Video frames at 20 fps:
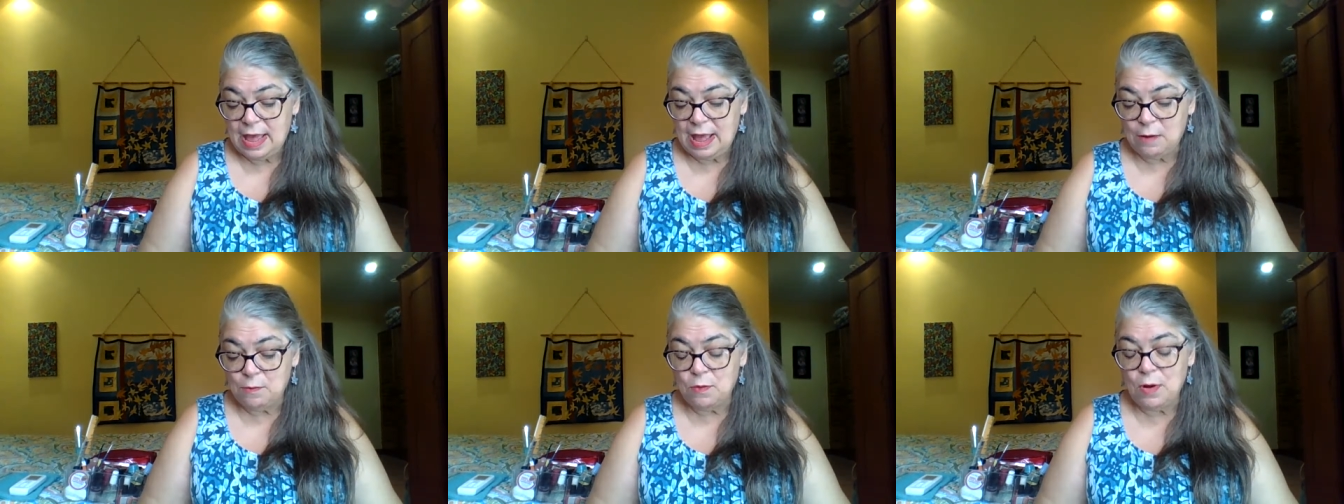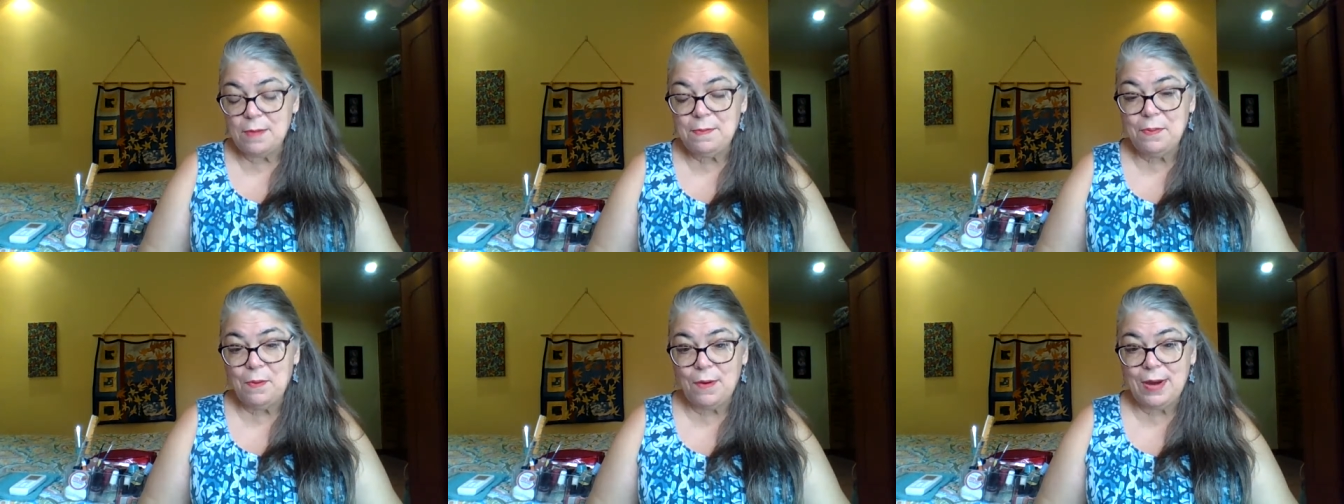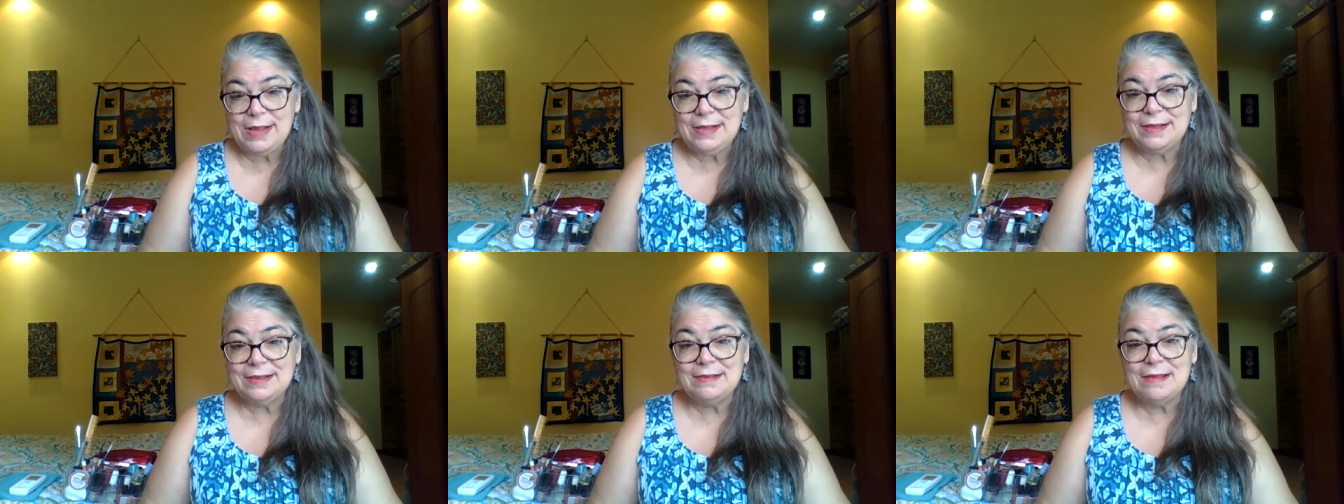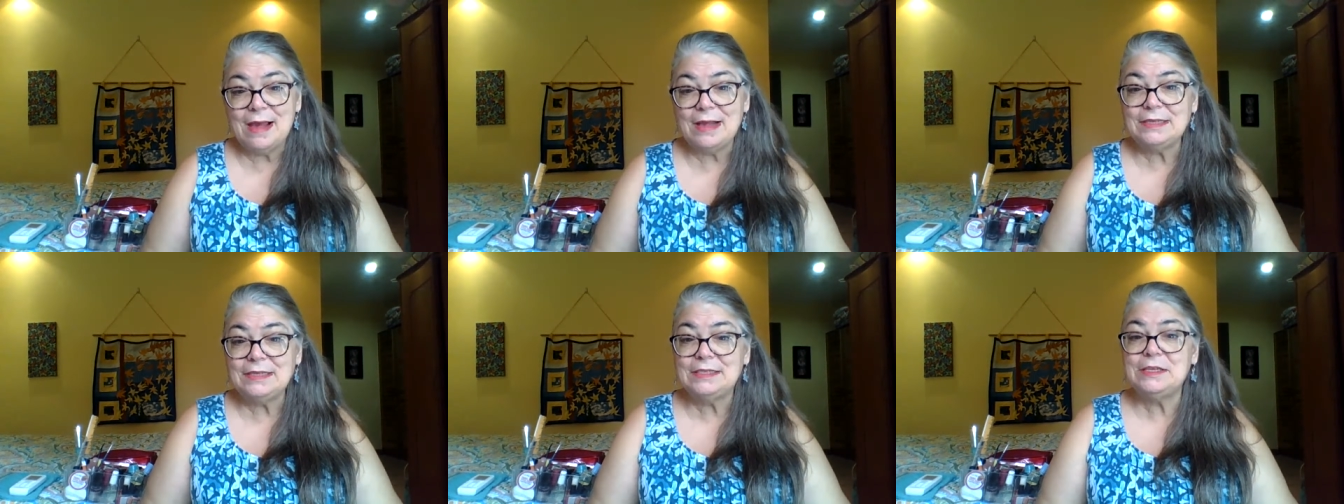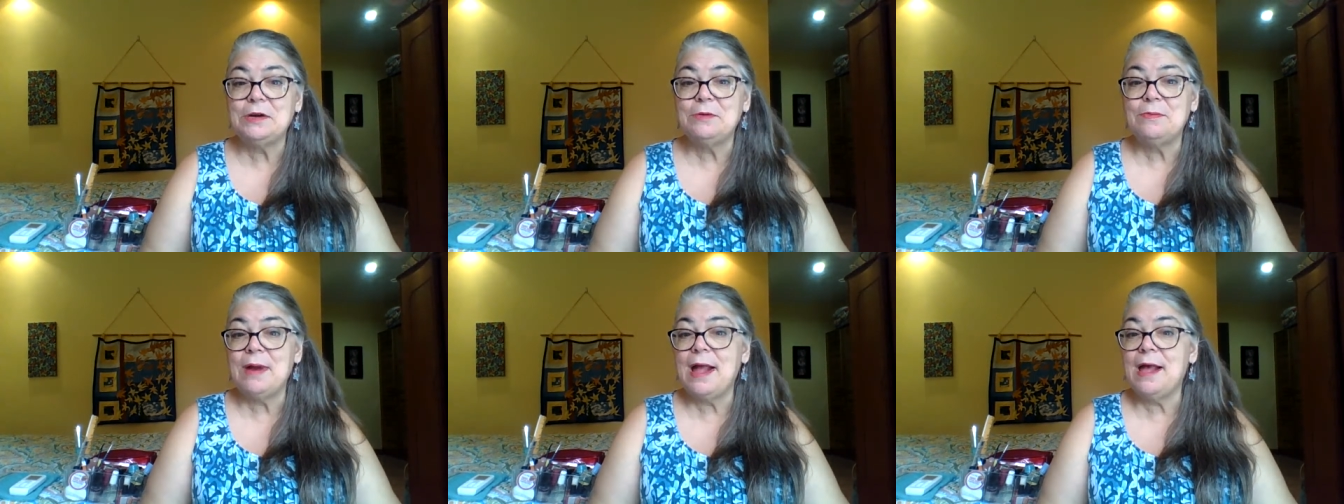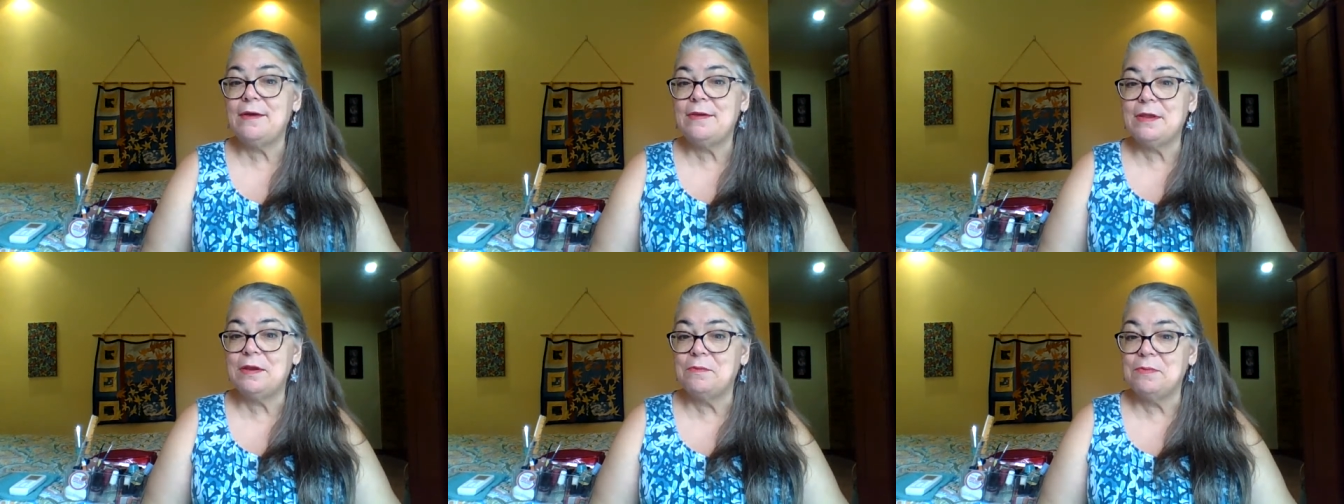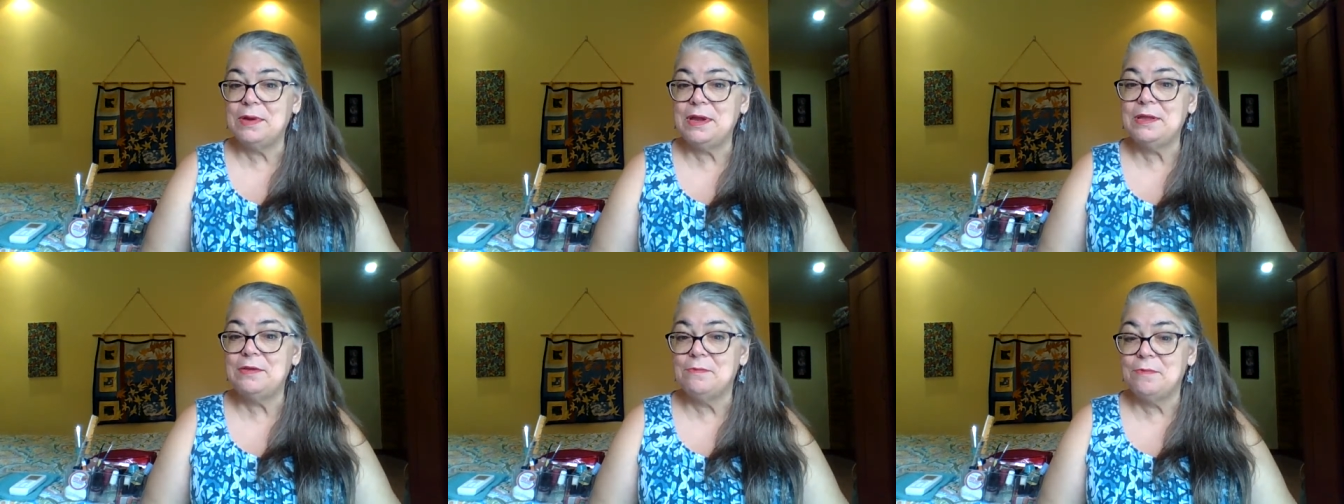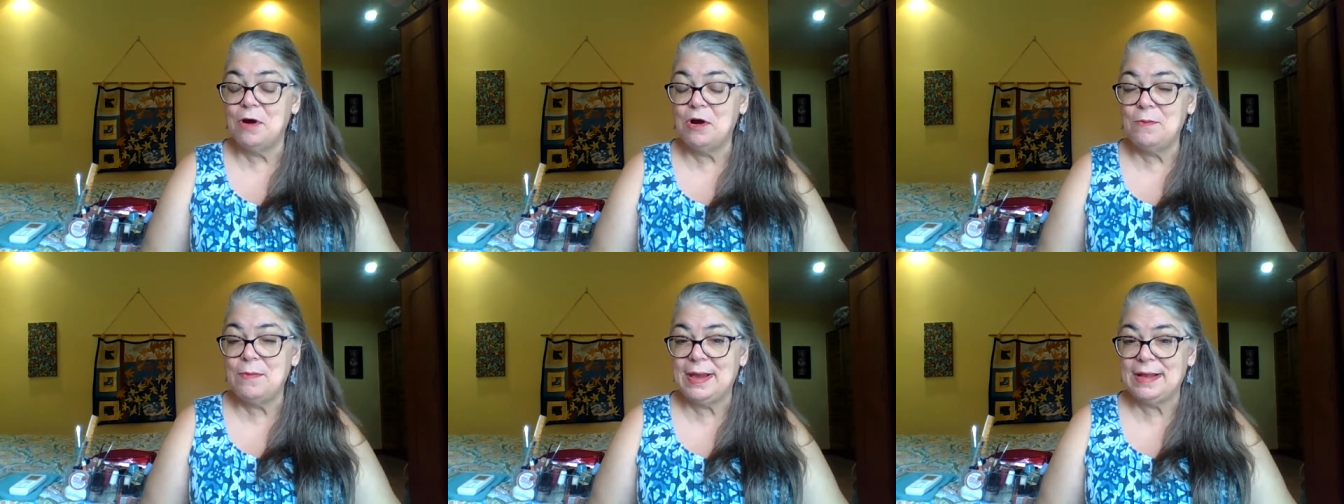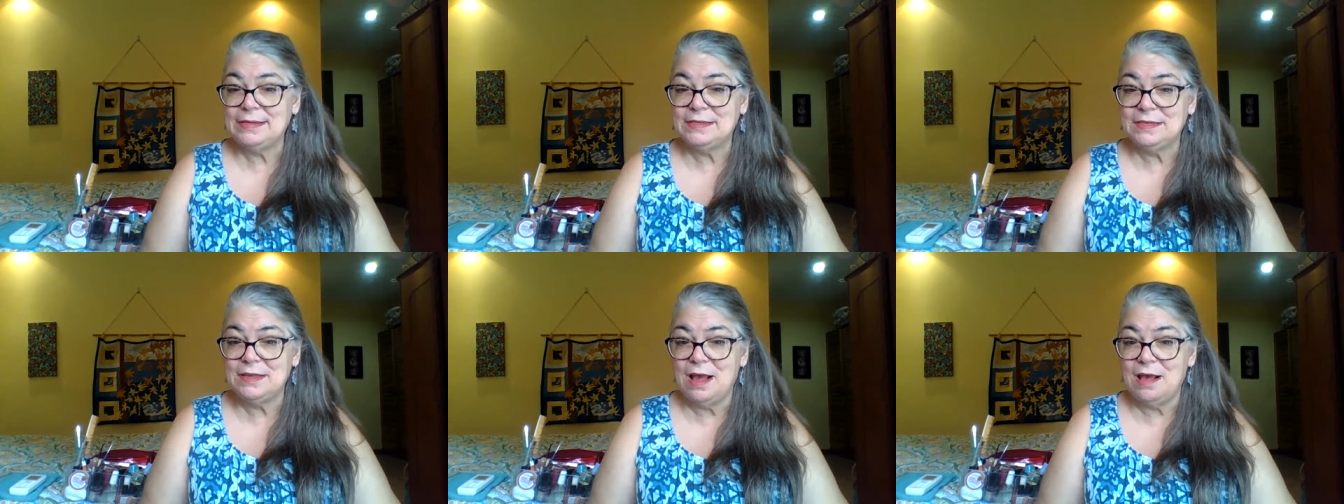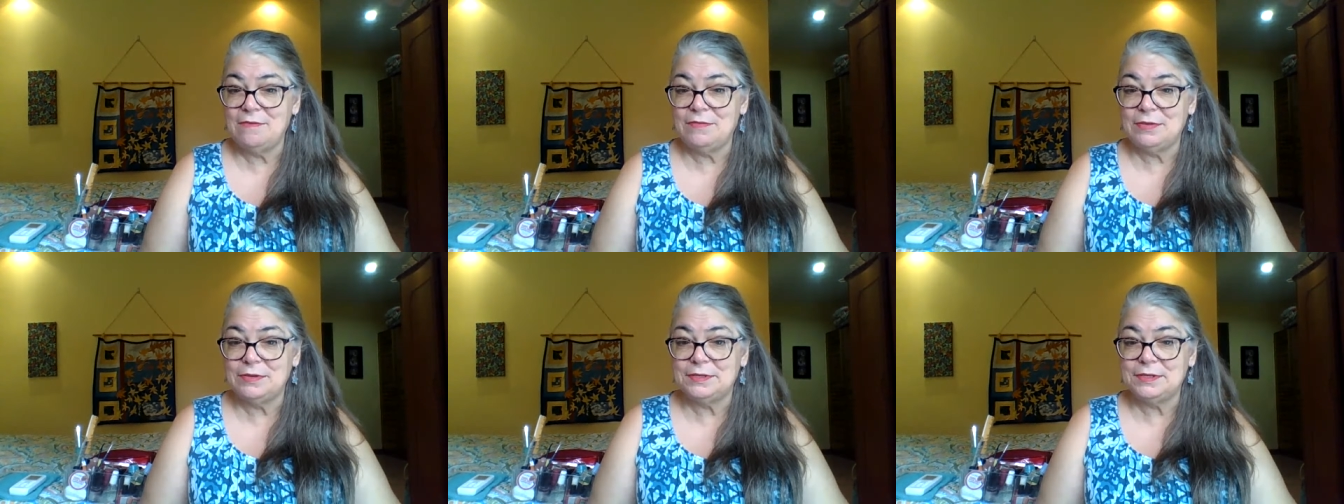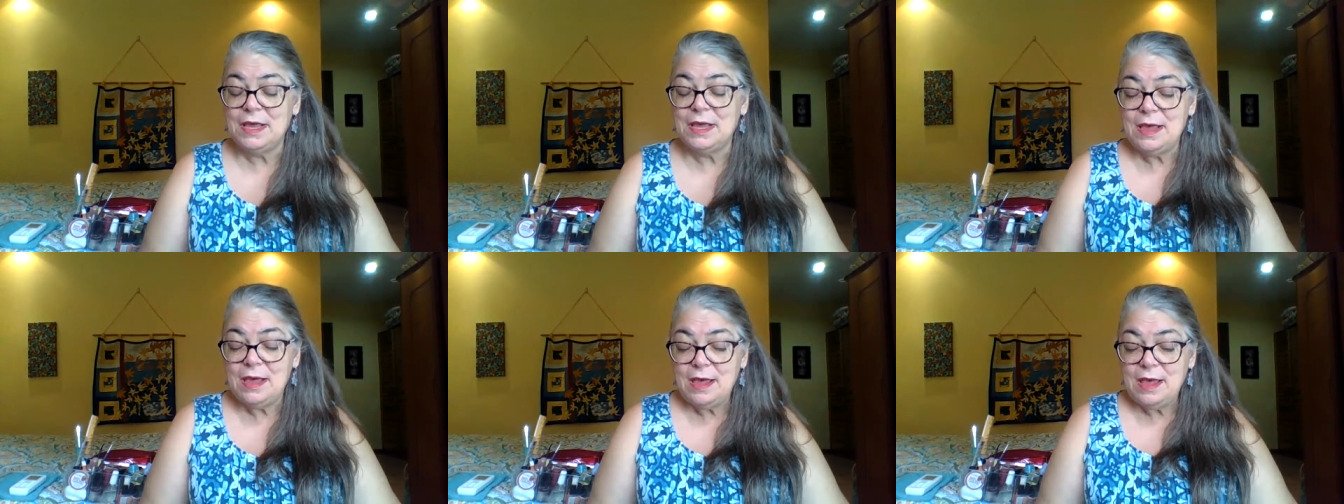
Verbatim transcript: at one point did not sit around and read romance novels.